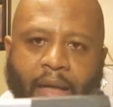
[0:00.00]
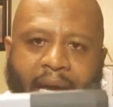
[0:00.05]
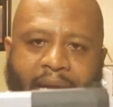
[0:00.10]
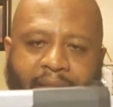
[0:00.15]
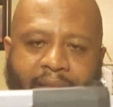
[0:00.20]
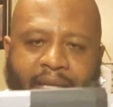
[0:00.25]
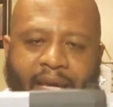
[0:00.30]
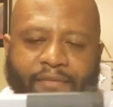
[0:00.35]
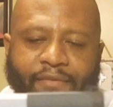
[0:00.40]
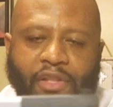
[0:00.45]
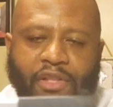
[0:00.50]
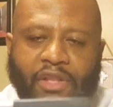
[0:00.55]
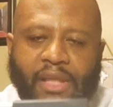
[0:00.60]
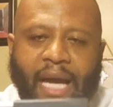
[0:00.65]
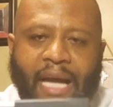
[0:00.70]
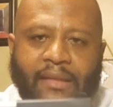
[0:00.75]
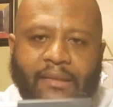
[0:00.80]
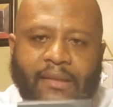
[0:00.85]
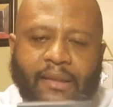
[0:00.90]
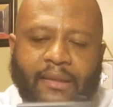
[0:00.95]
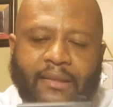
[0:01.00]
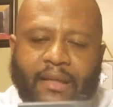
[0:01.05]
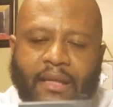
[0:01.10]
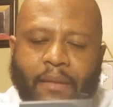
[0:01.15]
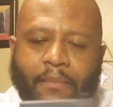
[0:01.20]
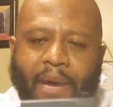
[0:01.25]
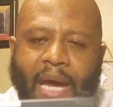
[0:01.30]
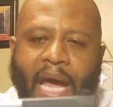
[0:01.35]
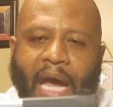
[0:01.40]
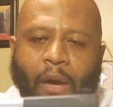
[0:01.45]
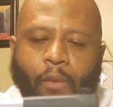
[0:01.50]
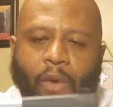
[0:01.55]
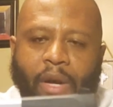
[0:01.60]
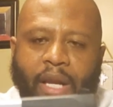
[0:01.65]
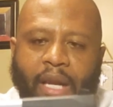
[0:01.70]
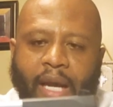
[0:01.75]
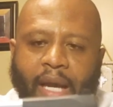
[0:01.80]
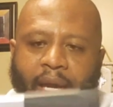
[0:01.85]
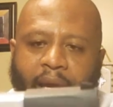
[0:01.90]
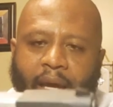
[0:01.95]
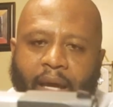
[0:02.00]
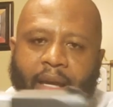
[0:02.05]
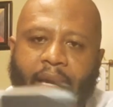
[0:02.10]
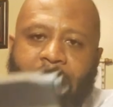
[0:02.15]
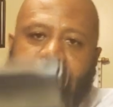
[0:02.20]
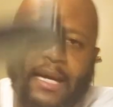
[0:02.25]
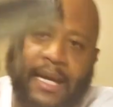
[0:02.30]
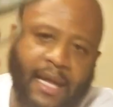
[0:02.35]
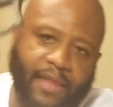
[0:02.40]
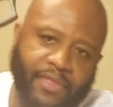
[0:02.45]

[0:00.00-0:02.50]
got seven shots, six in the mag, one in the head.